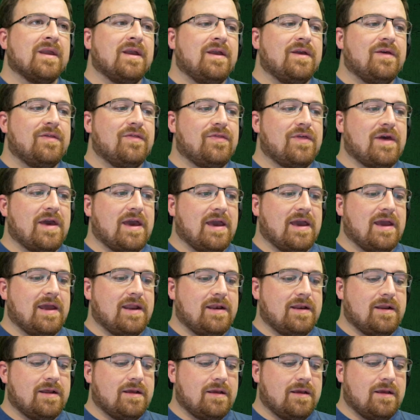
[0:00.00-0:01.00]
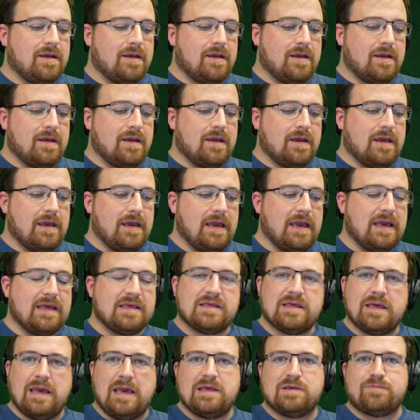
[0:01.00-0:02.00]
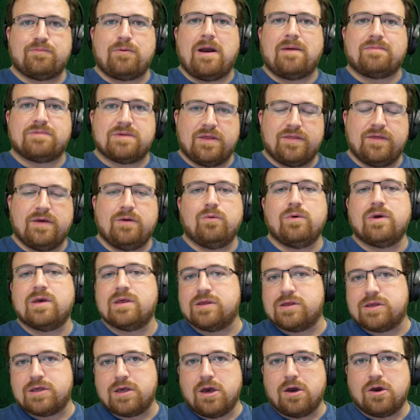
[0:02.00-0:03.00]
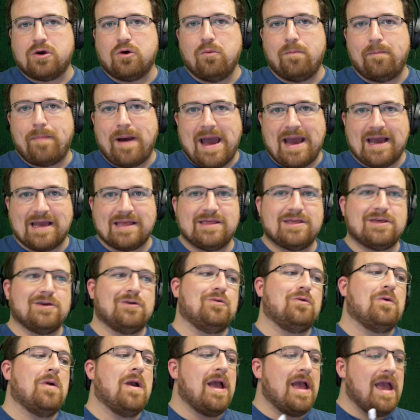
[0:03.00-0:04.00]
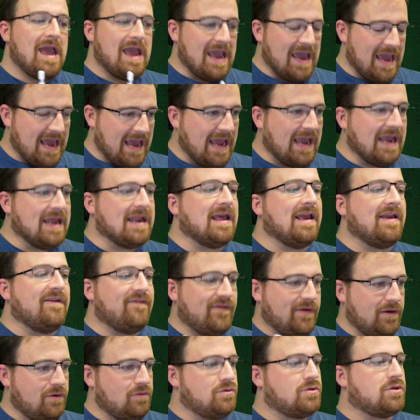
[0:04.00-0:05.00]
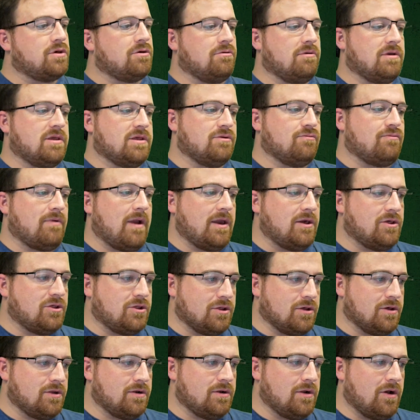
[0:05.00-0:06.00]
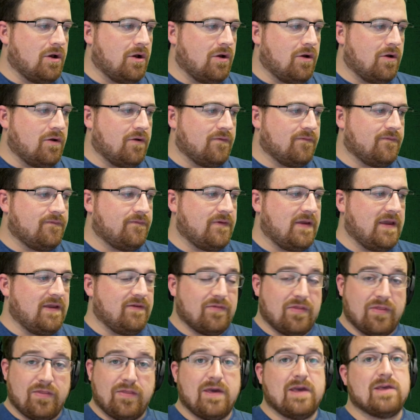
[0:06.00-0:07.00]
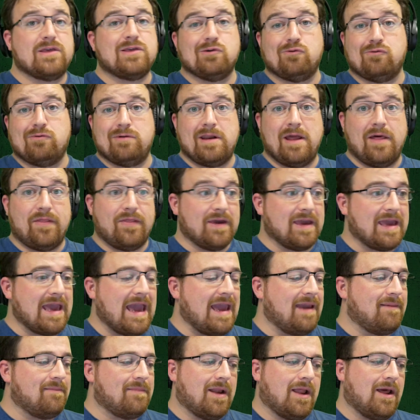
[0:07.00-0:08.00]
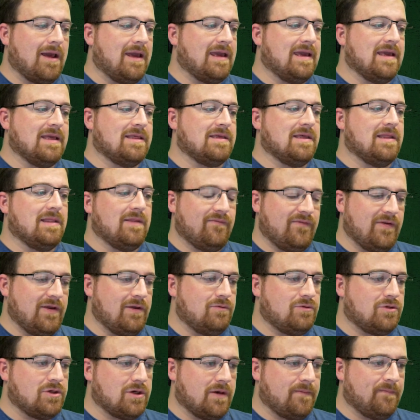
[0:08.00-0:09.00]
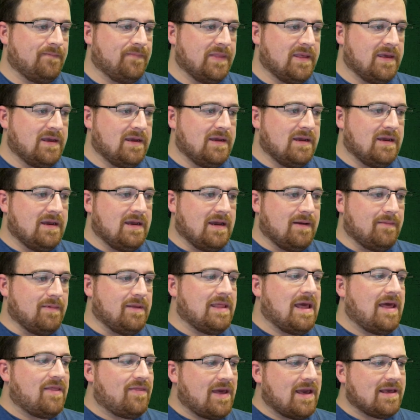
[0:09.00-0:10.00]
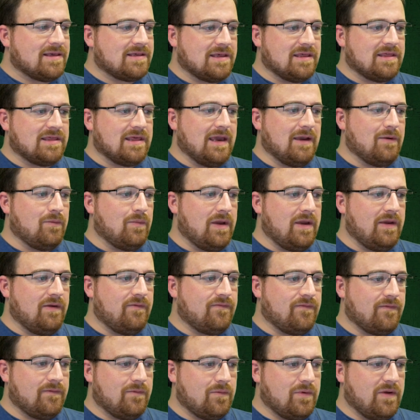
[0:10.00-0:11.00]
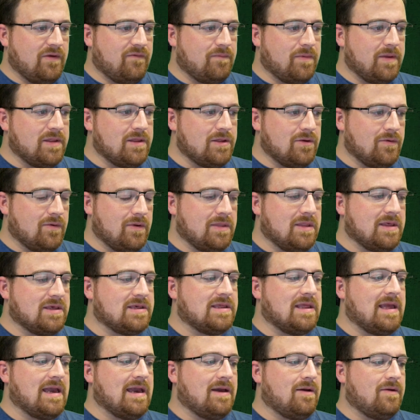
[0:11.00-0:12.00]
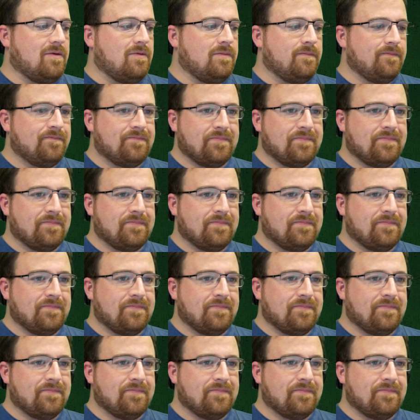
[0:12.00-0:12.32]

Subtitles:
then it's perhaps something we can circle back to in a future iteration of either this or another game like it in the future. I mean, that's the thing. We've been doing this now.